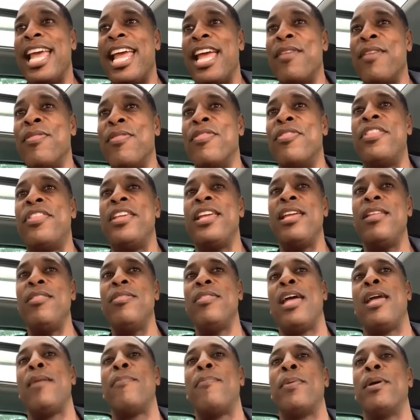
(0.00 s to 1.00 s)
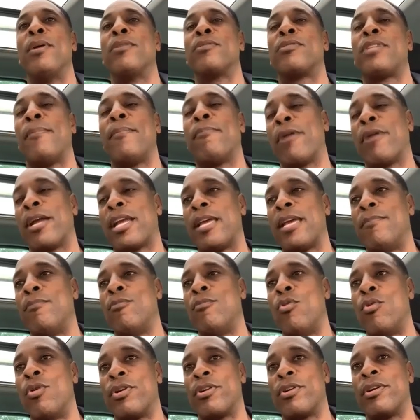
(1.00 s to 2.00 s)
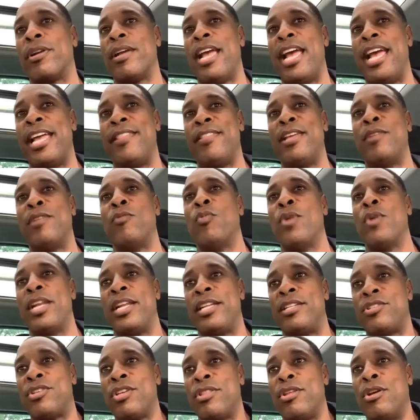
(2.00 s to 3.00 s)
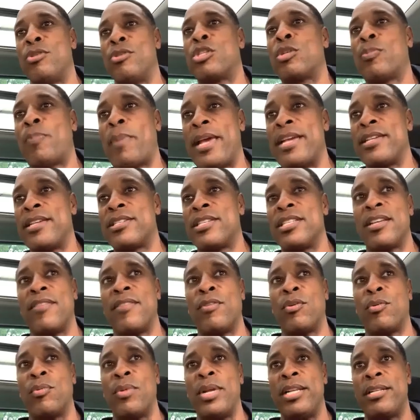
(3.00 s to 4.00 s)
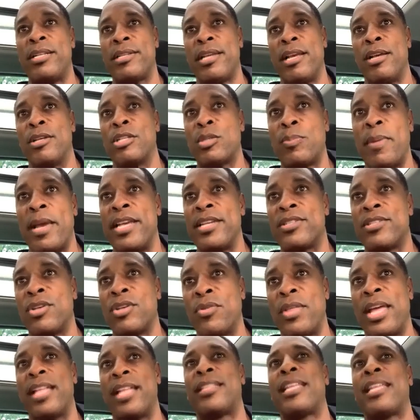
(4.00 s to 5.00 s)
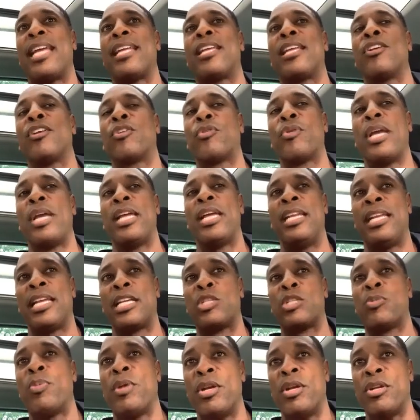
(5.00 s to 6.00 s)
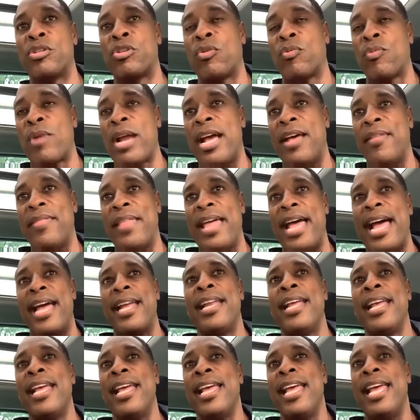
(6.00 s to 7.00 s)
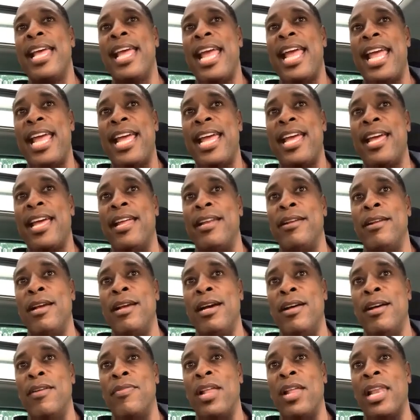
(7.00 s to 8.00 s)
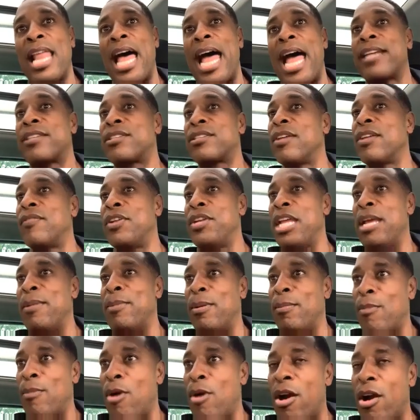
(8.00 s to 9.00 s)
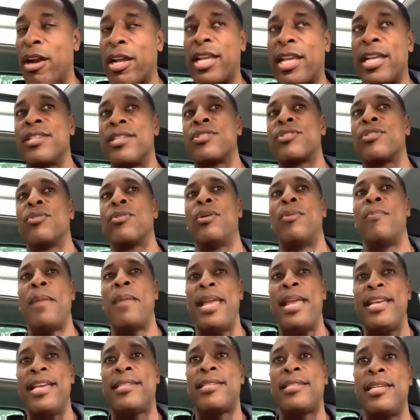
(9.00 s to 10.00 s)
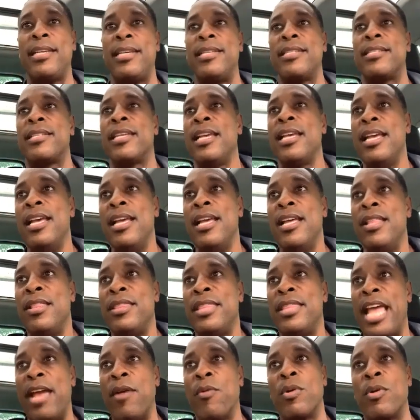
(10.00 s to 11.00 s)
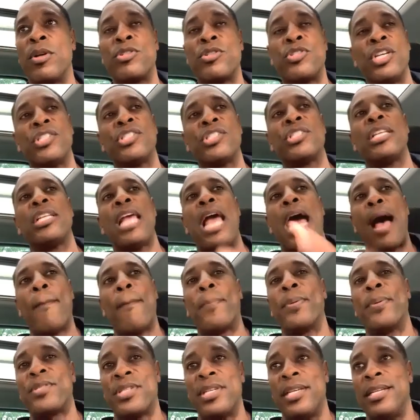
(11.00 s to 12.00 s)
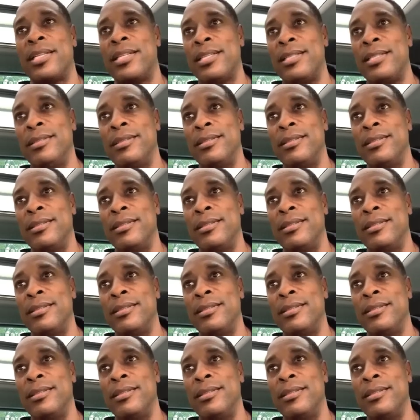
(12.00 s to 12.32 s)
And then they built a brick and mortar and then went into those spaces of a retail space so that they can create an experience around that. And the likes of a Neiman Marcus or the Macy's, they were just the opposite.